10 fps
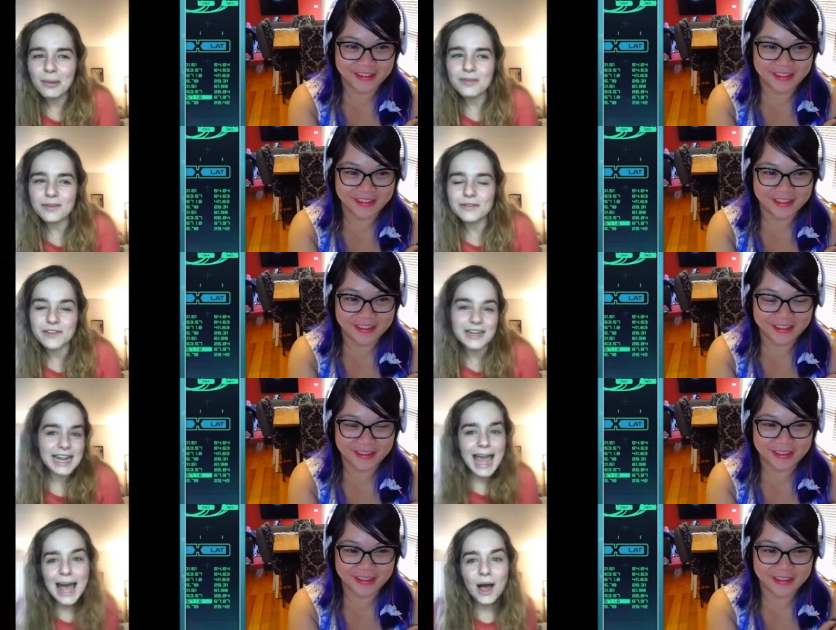Speaker 1: helpful for
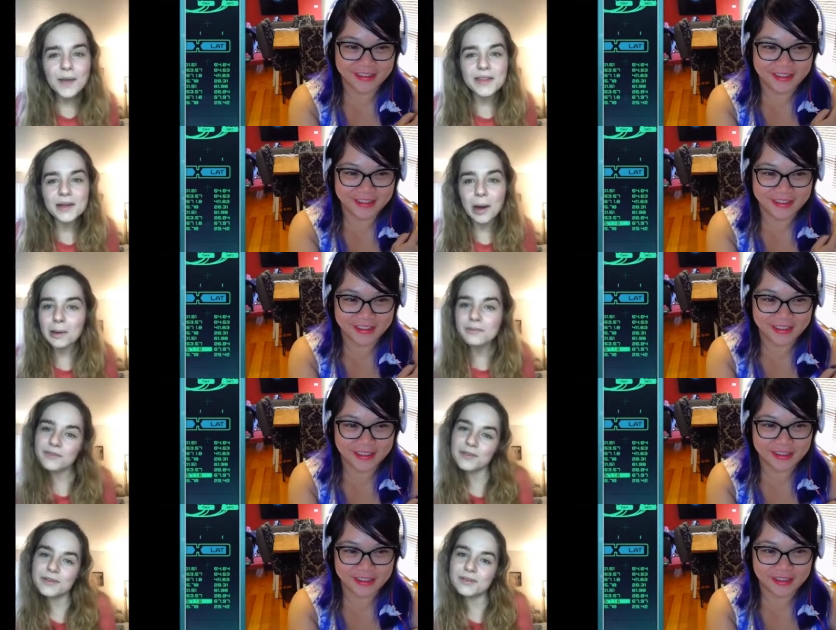now and then
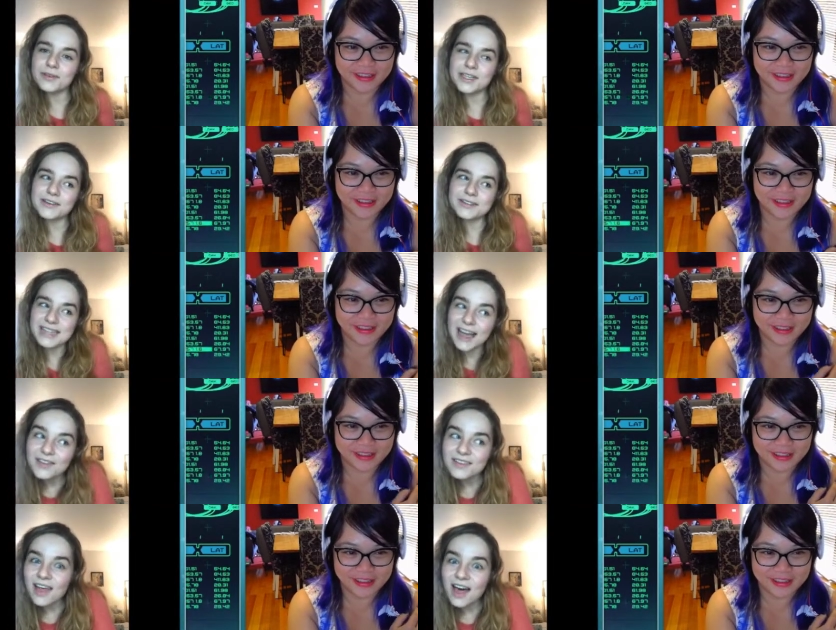harmful years
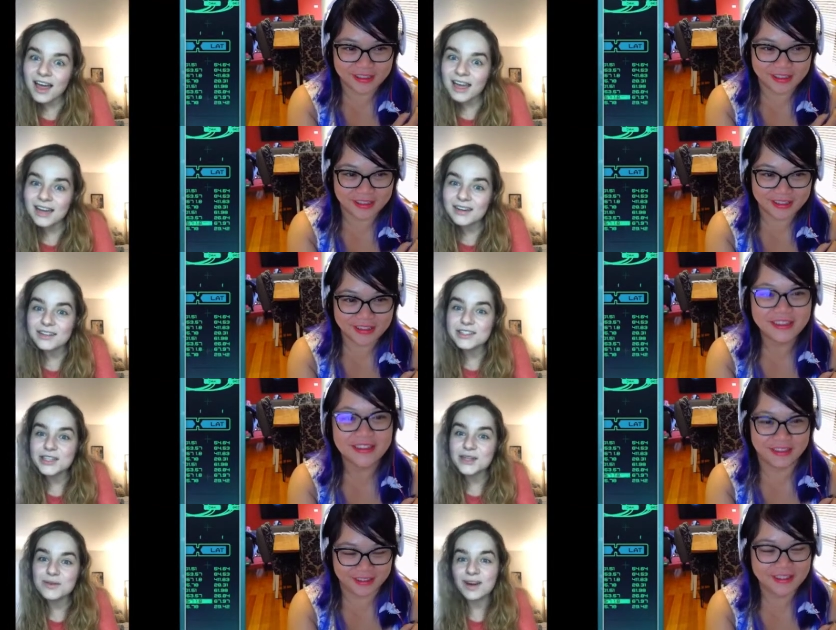down the line? Or
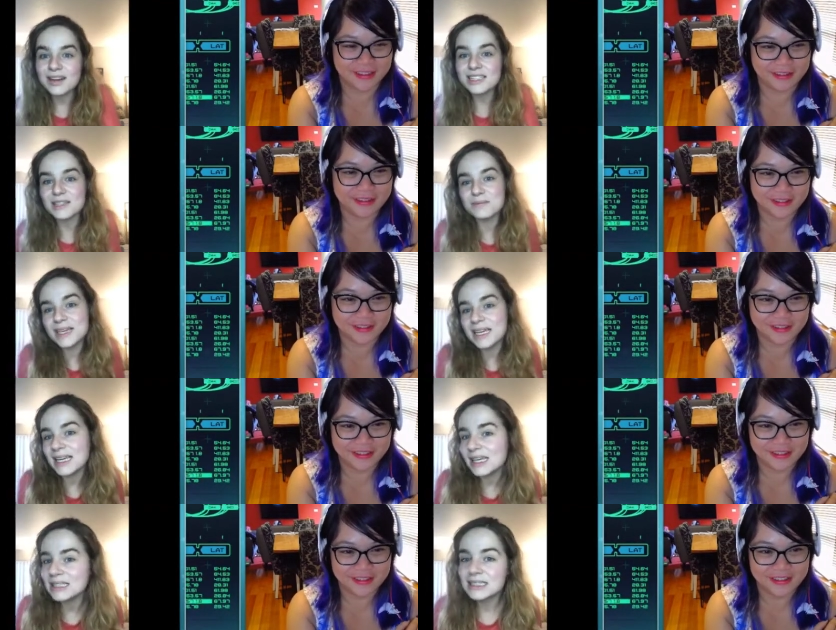do you want it to
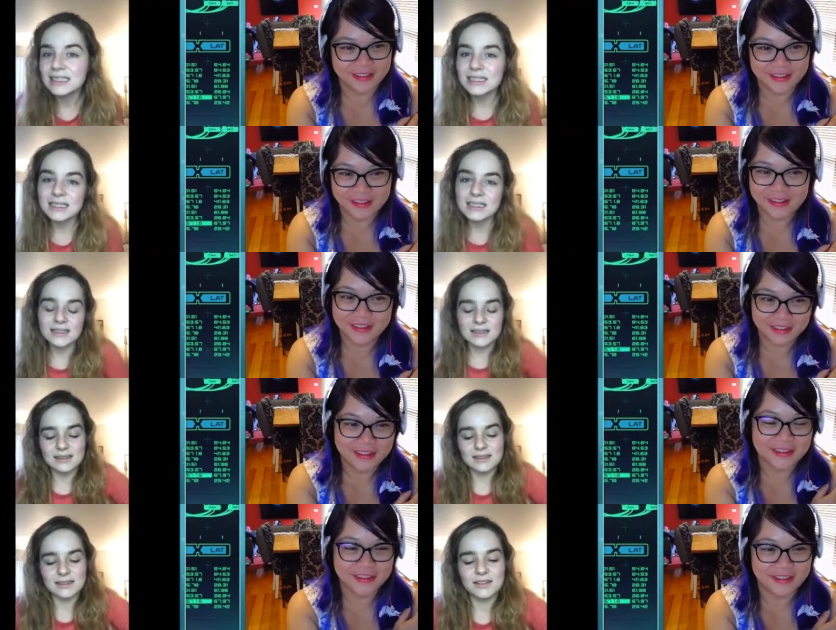be,
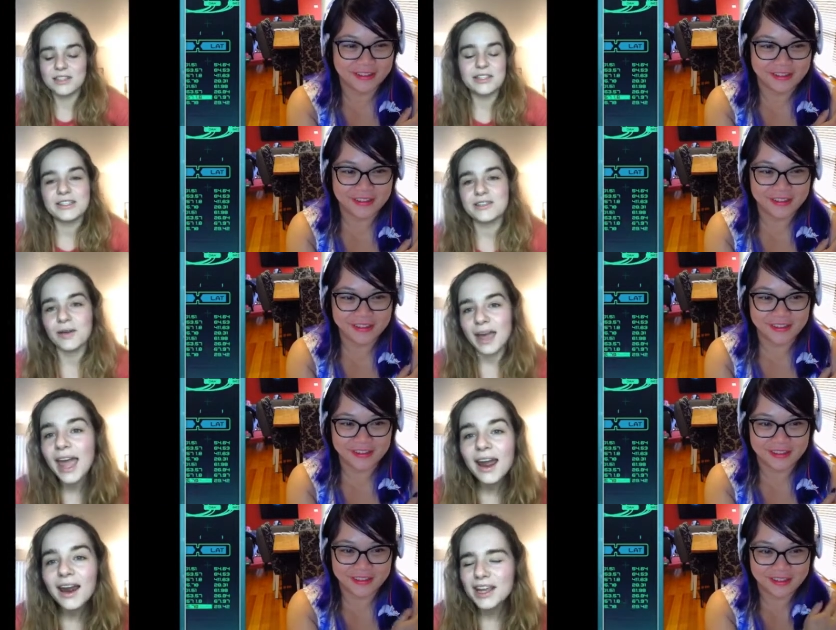or do you just don't
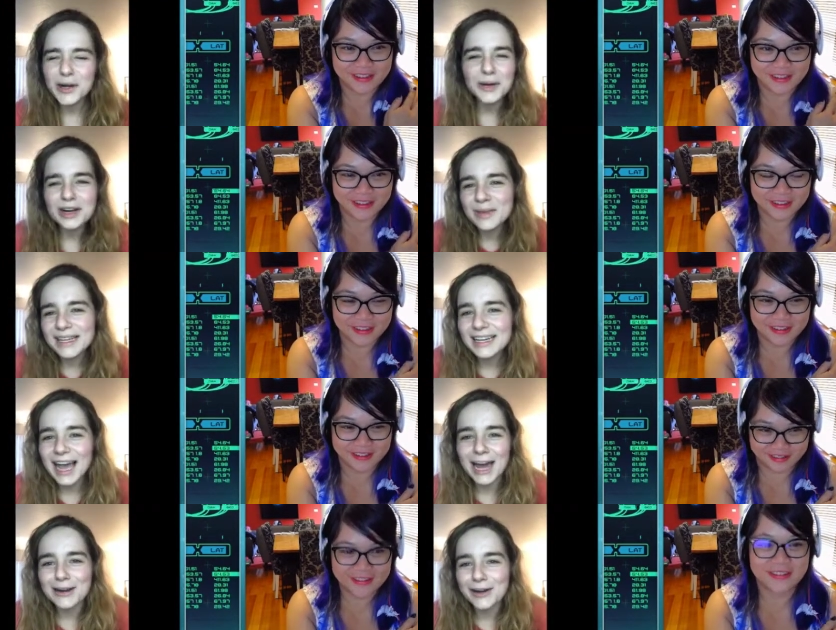care? You know what I
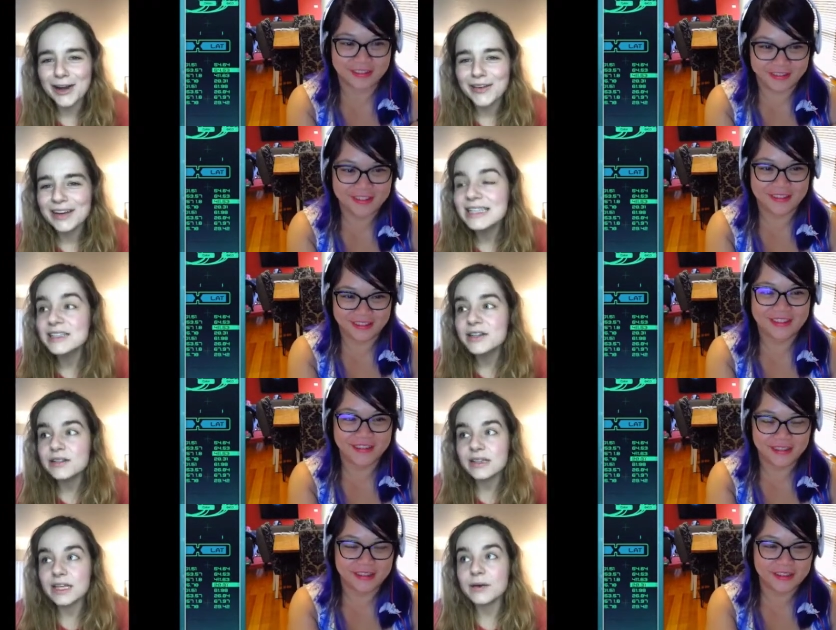mean? I don't know. Cause
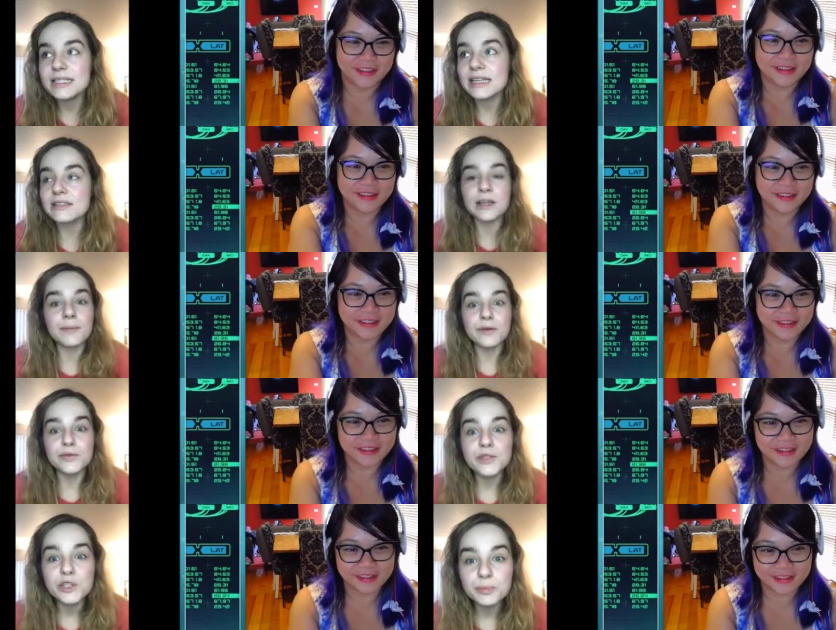there, there was like
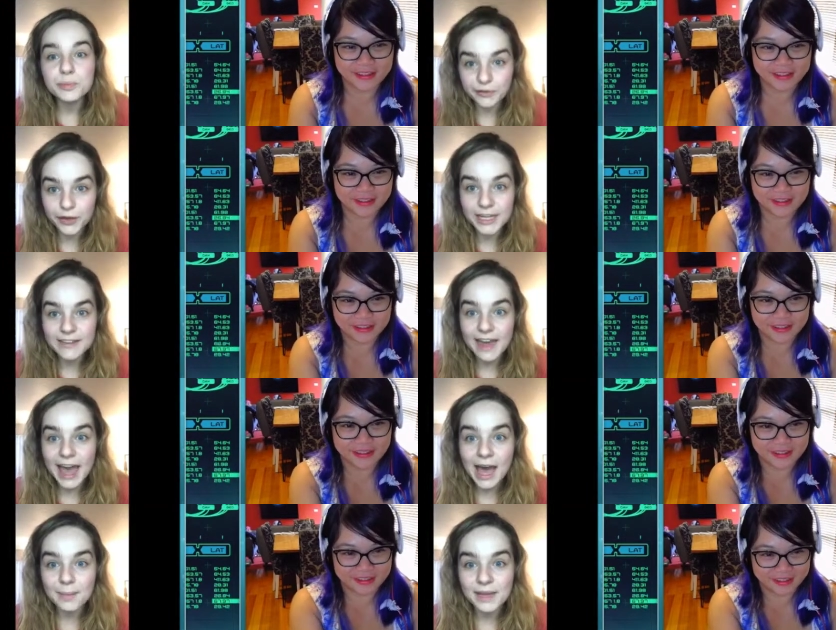something super freaky
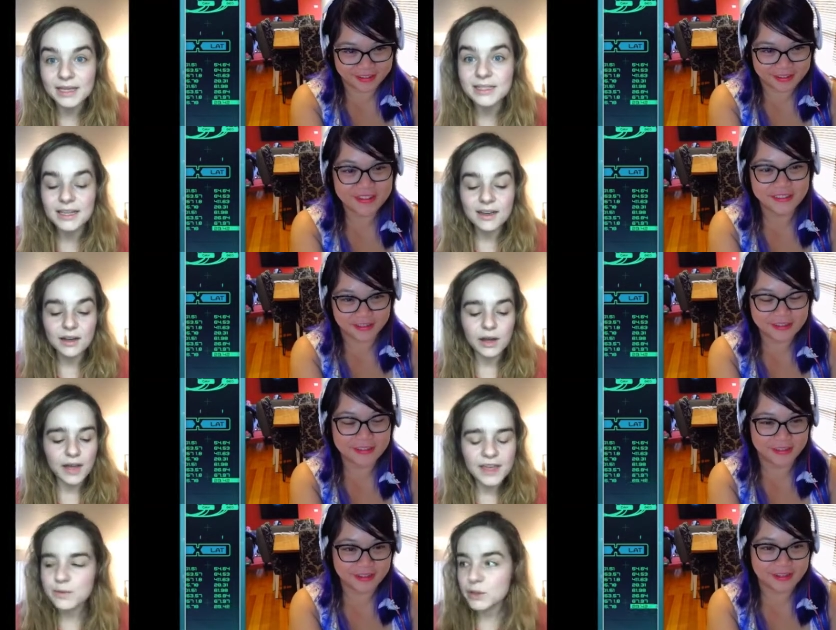that happened.
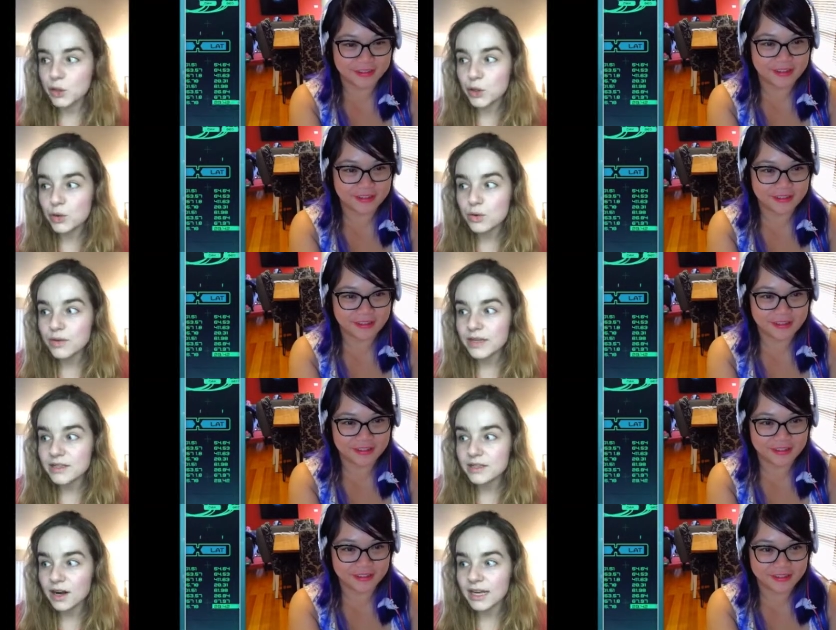I think it was Google.
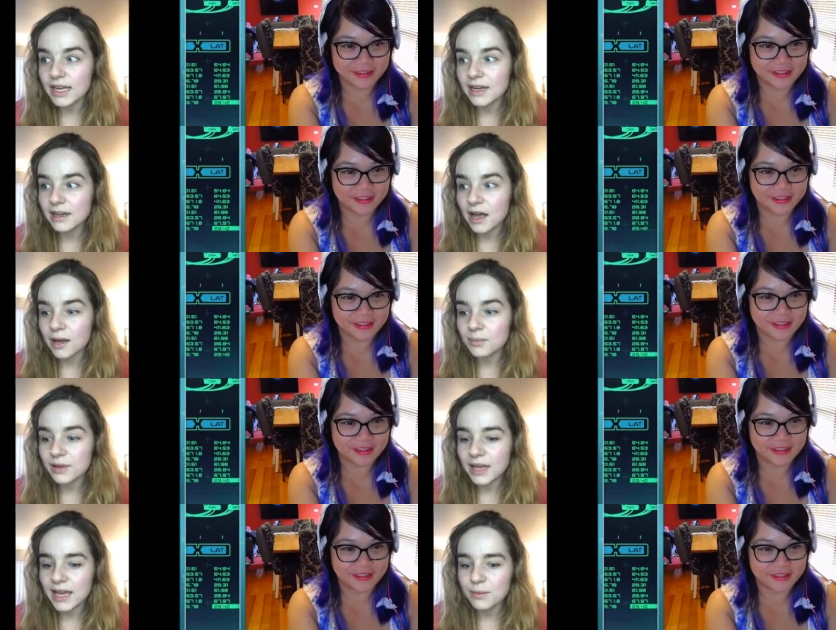They started
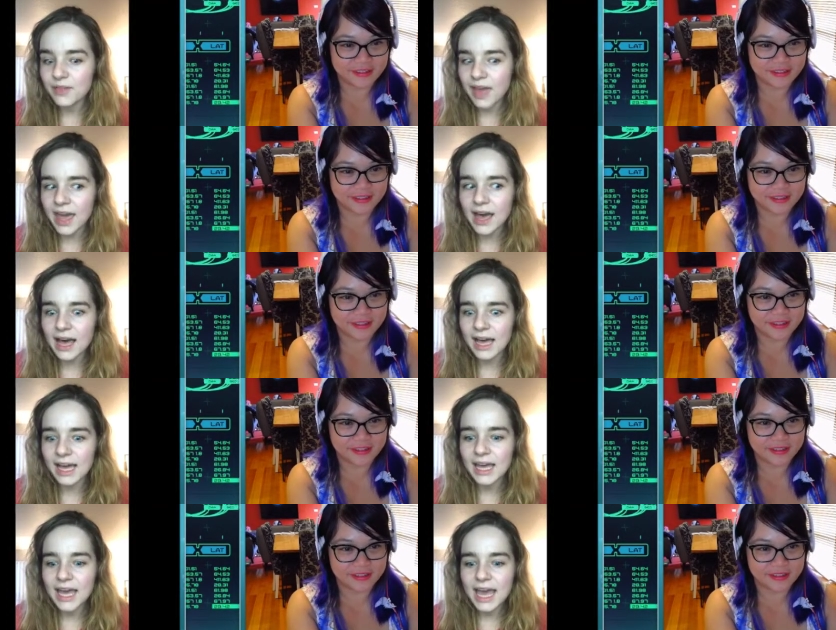um, playing with A
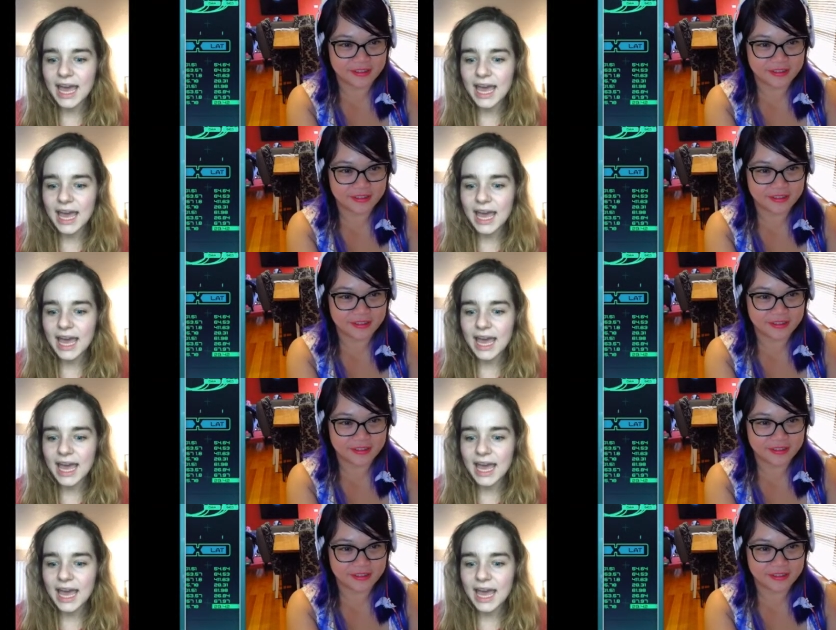I,